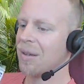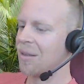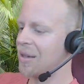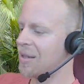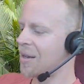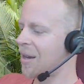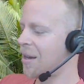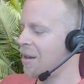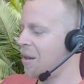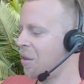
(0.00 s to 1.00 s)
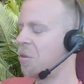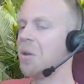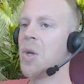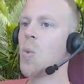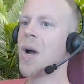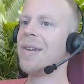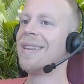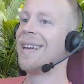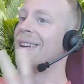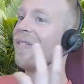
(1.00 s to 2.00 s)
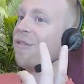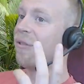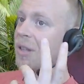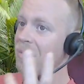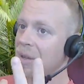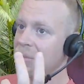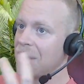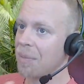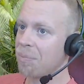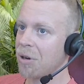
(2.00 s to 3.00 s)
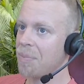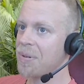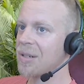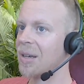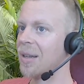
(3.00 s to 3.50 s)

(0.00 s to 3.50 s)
These are 31 and 40 millimeter props,